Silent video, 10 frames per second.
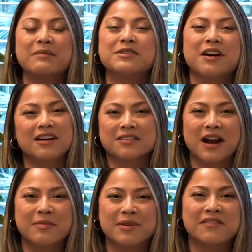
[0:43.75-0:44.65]
Dr.
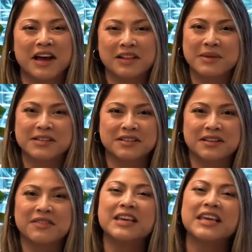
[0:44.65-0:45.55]
Abbey of Elemental
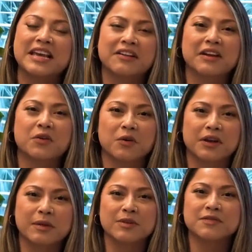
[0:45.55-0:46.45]
Living here in Coral
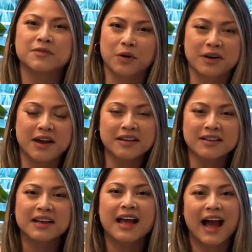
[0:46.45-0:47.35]
Gables, Florida.
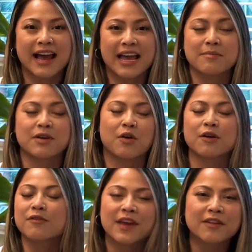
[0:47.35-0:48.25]
I am
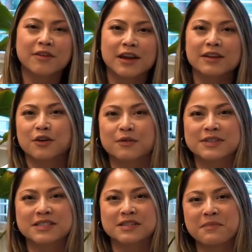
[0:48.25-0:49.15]
your favorite
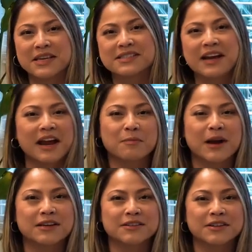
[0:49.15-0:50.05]
nervous system-based
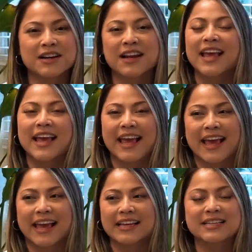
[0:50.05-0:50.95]
chiropractor,
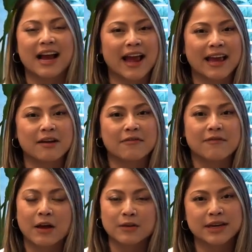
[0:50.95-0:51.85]
and I
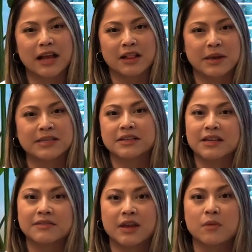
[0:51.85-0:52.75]
founded Elemental
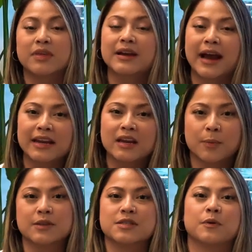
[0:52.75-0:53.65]
Living with the guiding
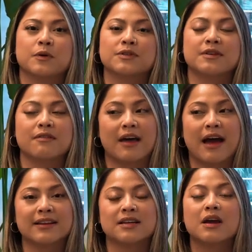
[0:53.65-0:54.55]
principles
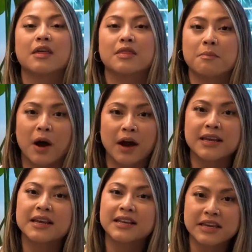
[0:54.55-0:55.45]
that the
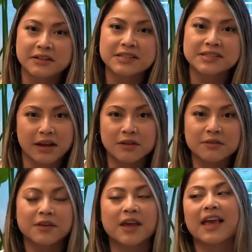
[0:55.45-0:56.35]
body can heal
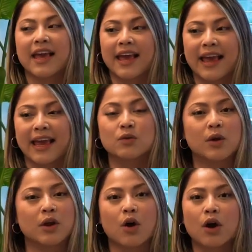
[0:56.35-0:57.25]
itself and
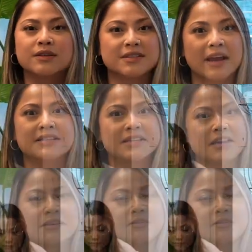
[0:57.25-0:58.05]
we are all designed to heal.